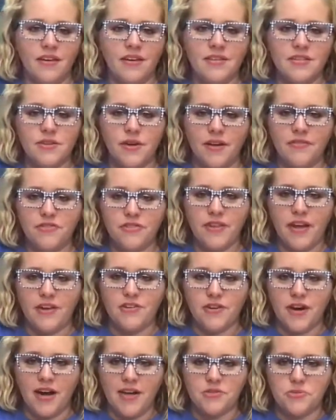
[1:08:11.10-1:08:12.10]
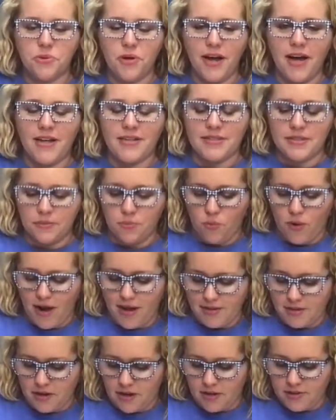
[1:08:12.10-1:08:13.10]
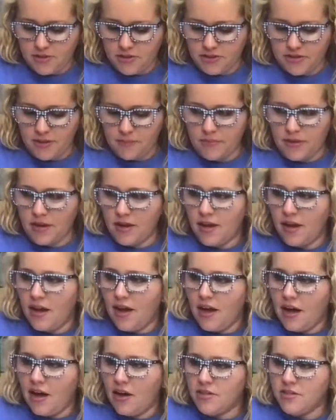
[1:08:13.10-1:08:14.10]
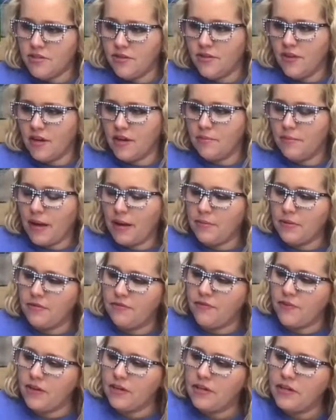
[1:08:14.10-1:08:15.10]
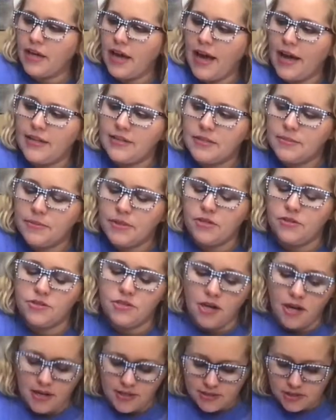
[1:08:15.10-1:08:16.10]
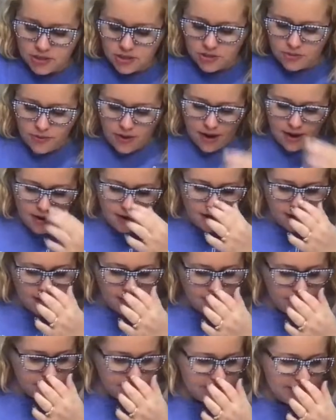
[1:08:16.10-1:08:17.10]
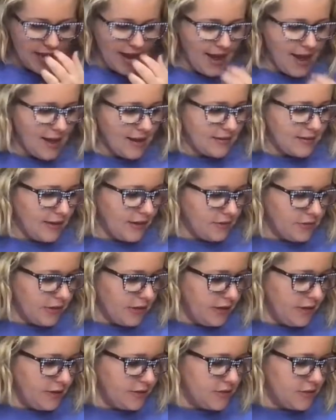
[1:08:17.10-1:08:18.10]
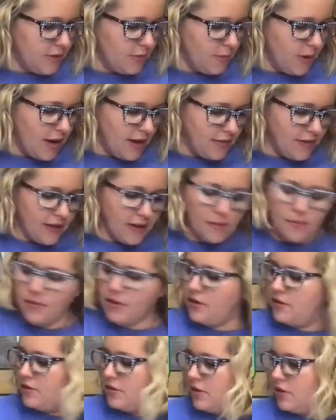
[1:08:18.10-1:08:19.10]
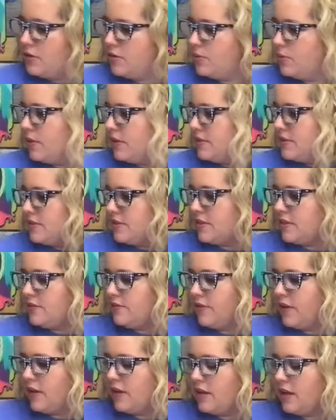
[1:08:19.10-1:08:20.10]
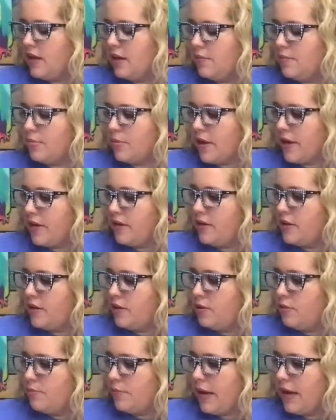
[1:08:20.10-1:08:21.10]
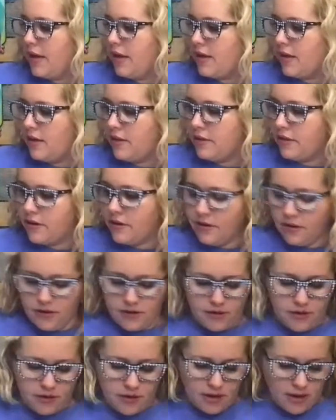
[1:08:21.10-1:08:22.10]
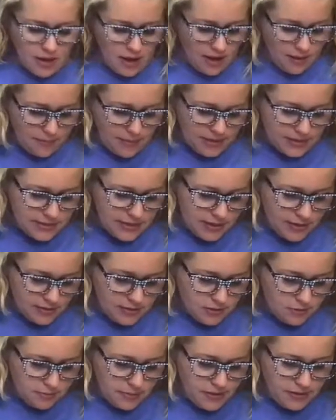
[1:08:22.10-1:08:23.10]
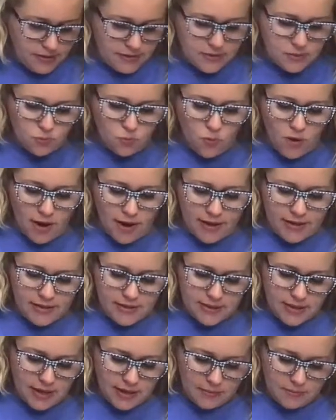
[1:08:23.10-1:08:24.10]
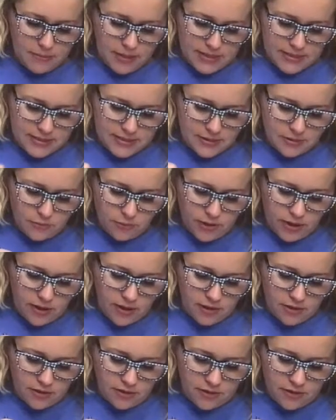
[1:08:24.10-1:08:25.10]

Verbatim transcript: So after that dries, we'll add some white dots or something. I also thought it might be fun to add some little dots to our um, tag down here. So what I think I'm going to do, instead of getting a brand new paint color, I may take a little bit of this white and mix it with